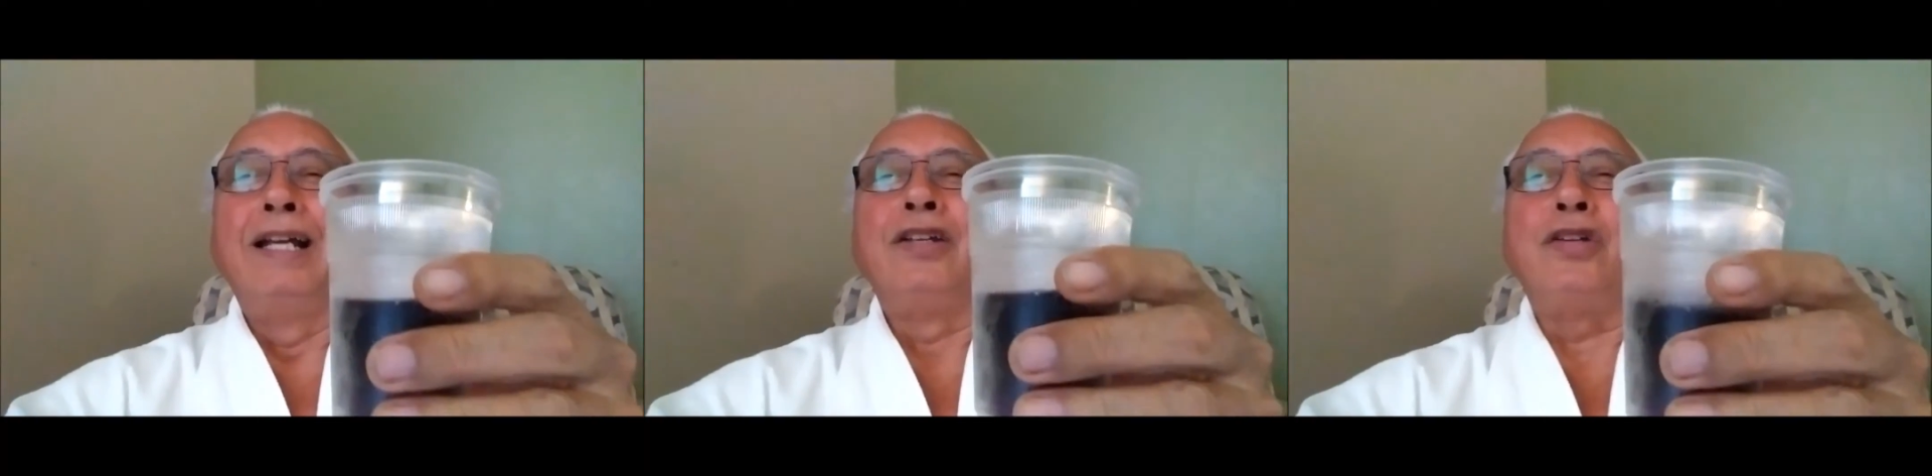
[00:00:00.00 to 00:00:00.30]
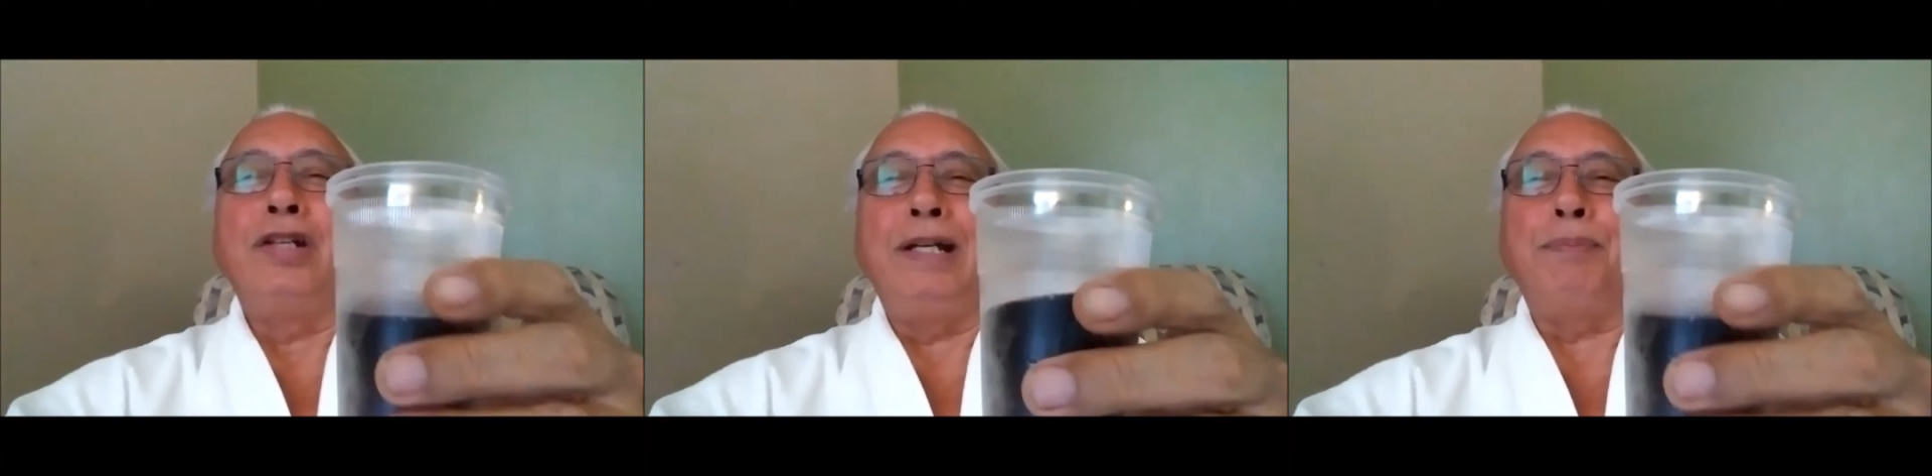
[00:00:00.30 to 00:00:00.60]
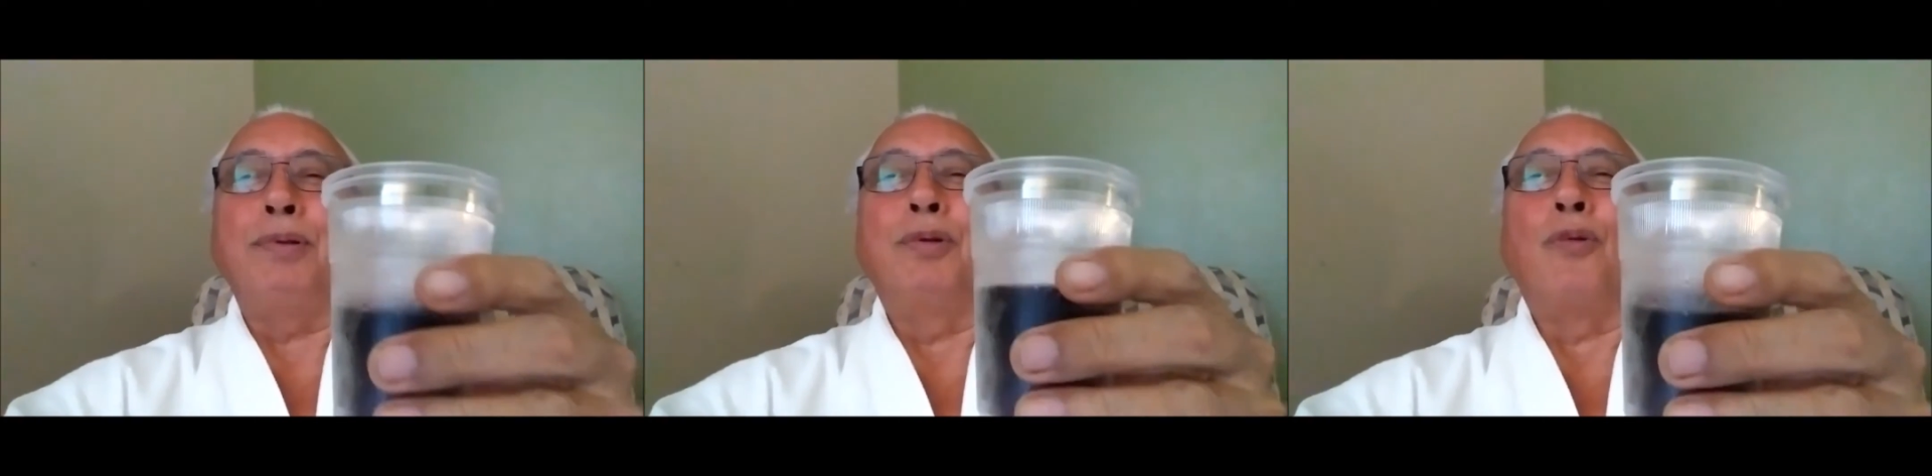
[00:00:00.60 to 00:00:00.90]

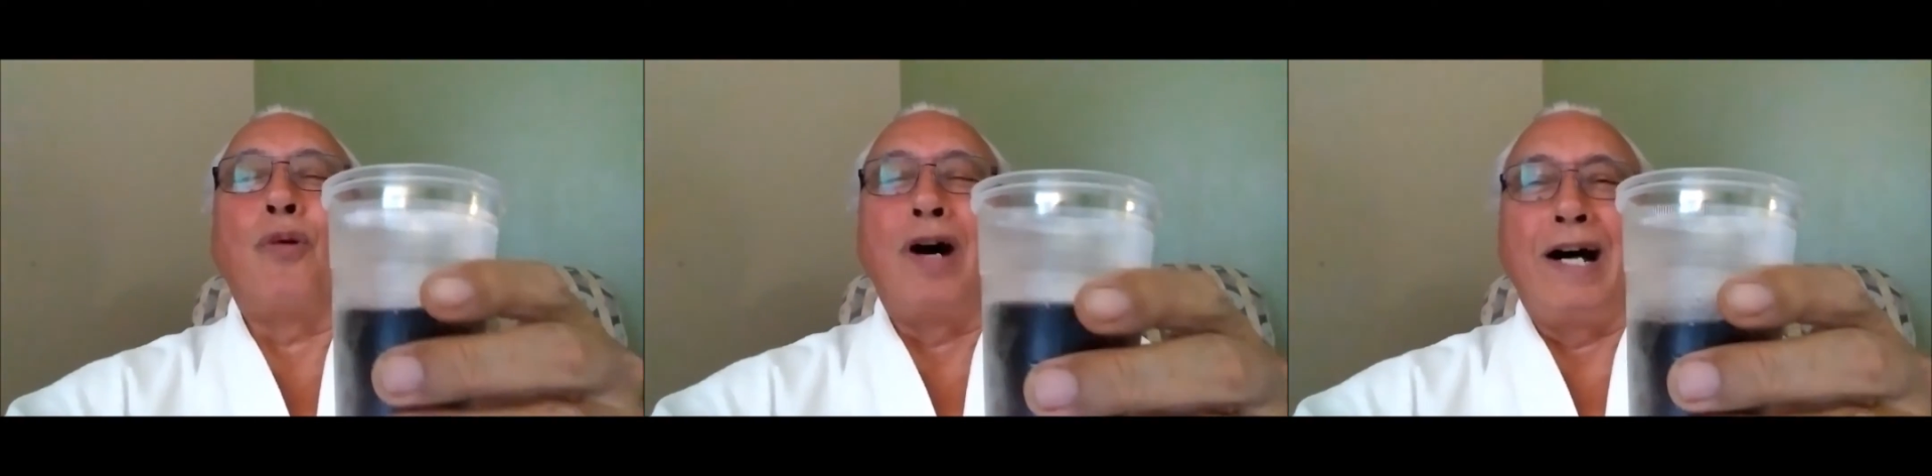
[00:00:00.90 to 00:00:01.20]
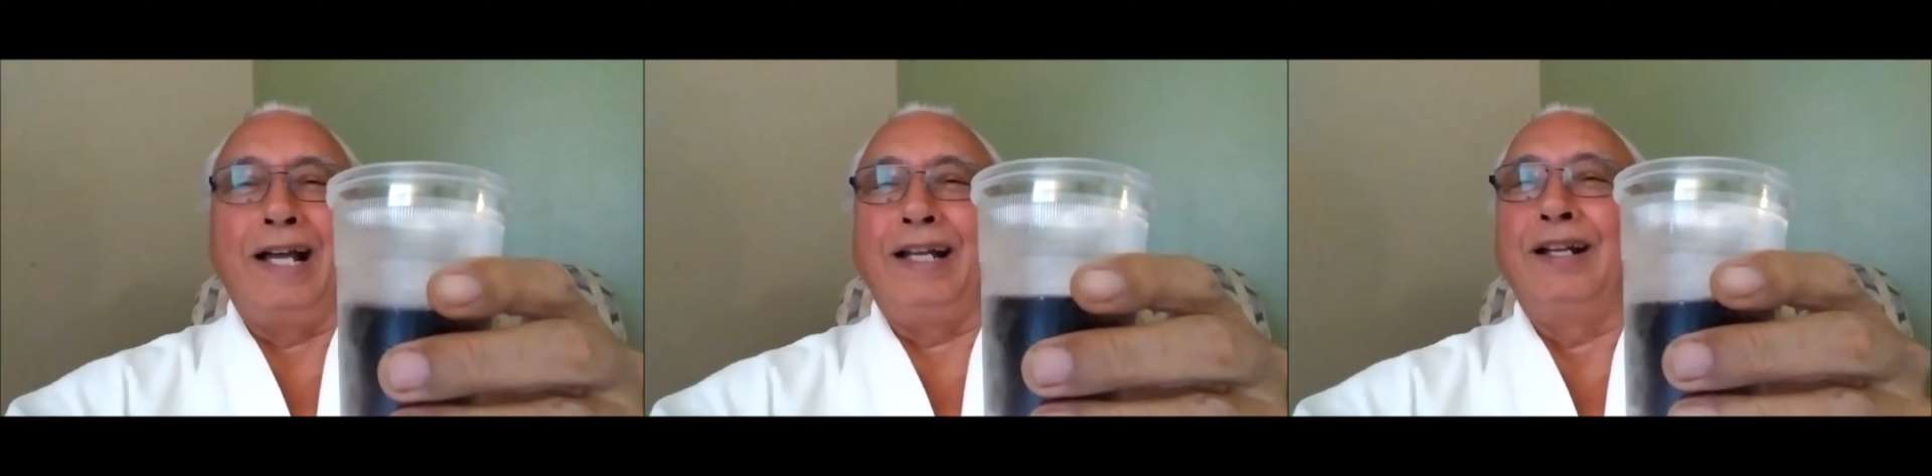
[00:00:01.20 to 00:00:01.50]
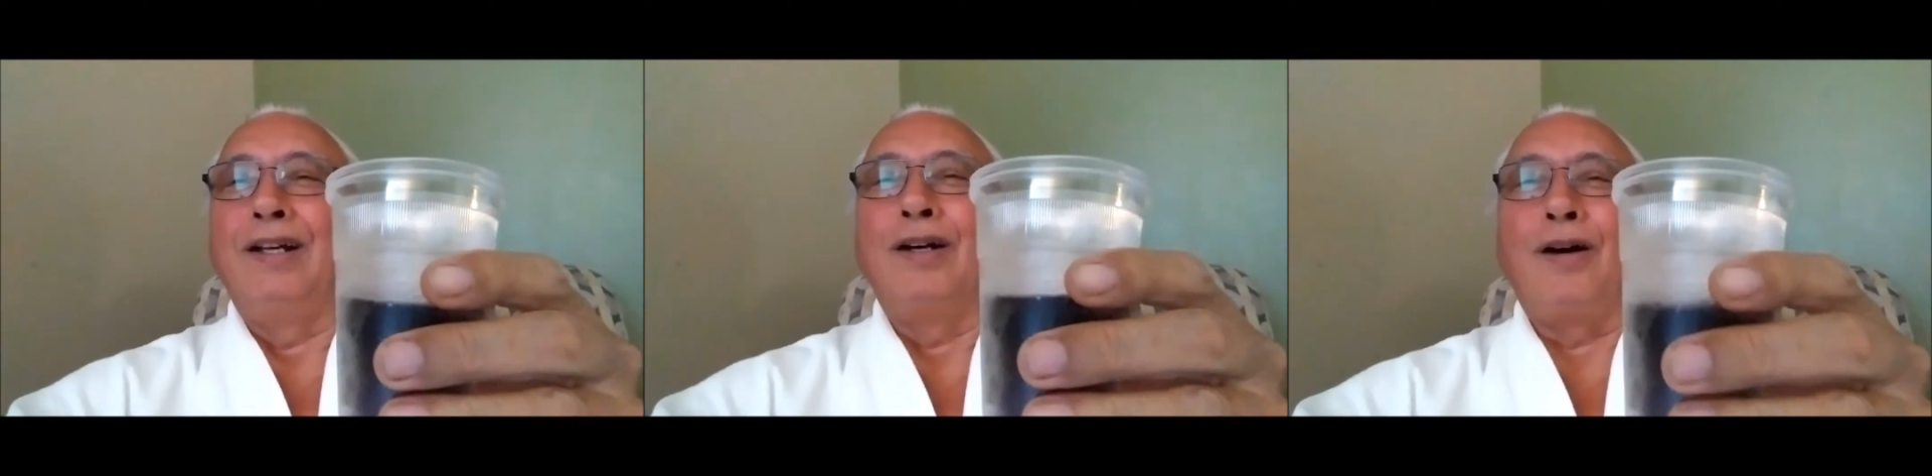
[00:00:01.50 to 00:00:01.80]
cheap wine
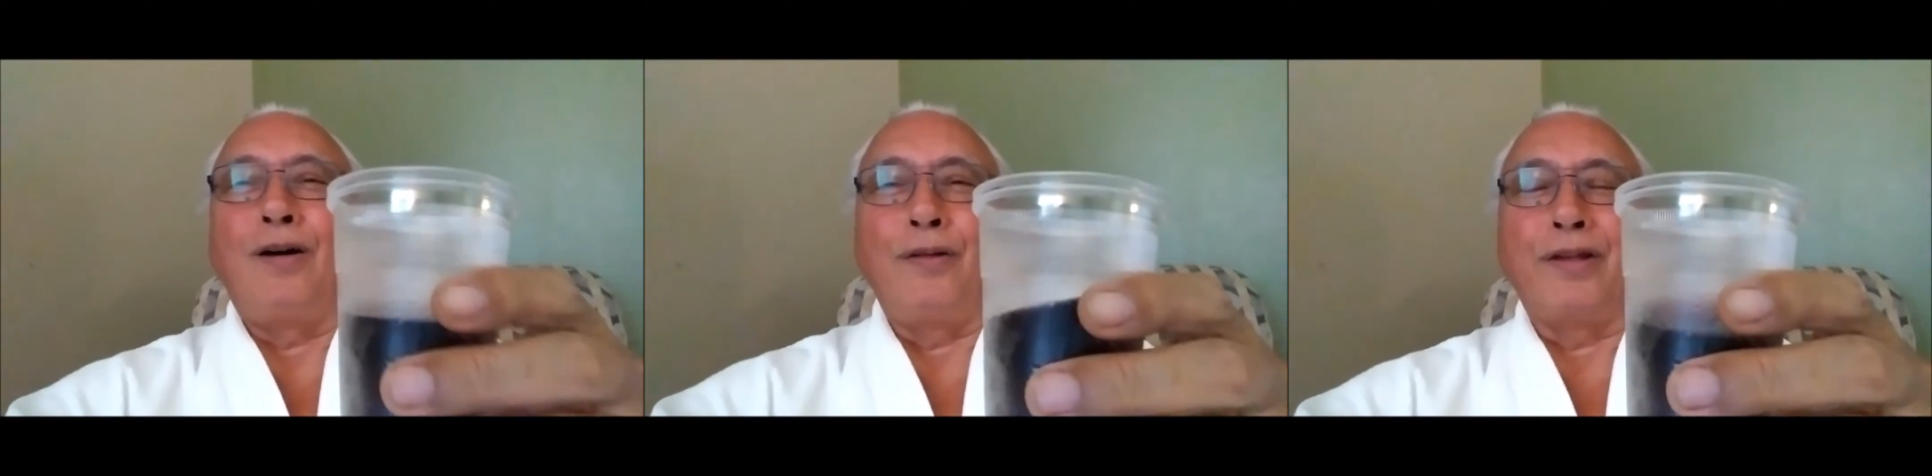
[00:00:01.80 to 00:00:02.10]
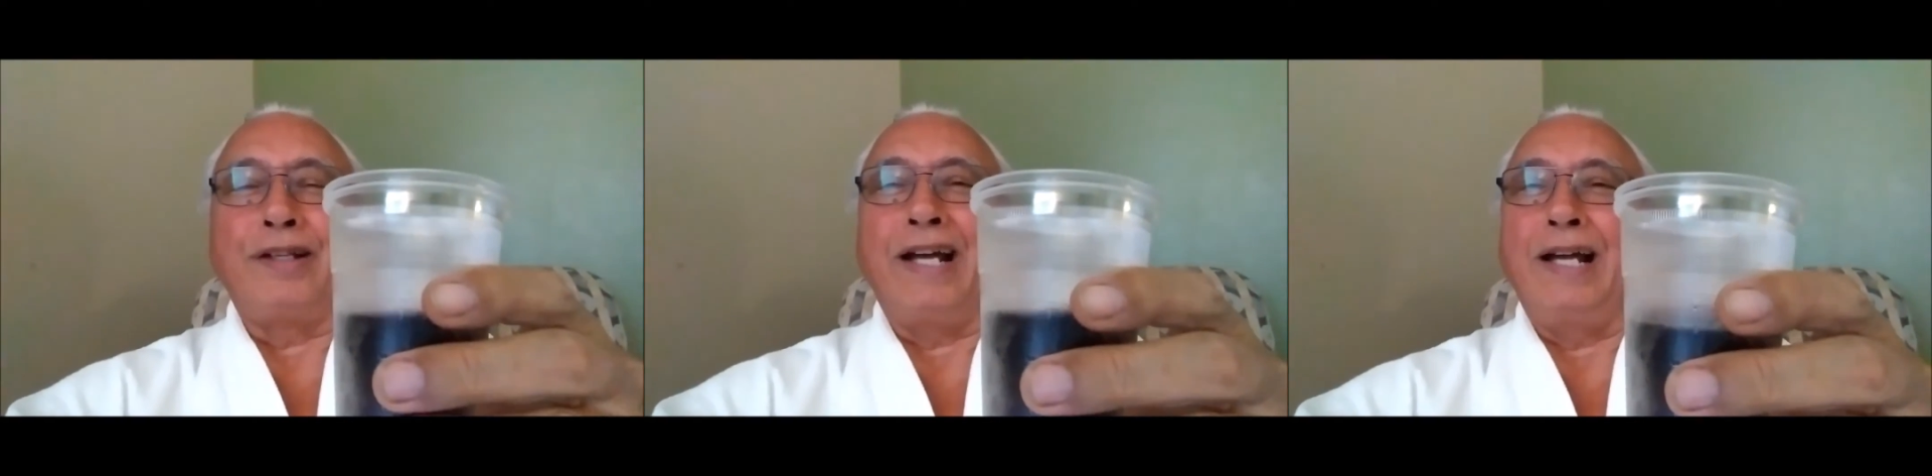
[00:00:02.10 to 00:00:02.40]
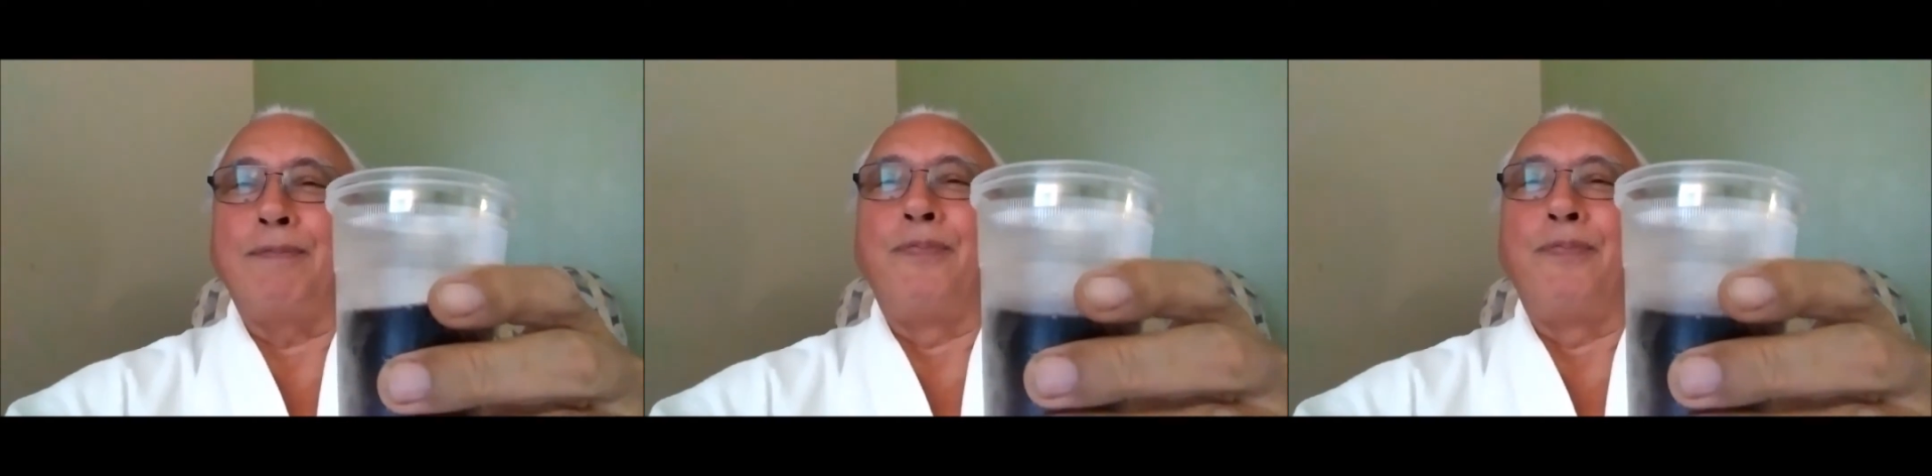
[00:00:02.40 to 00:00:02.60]
all the time.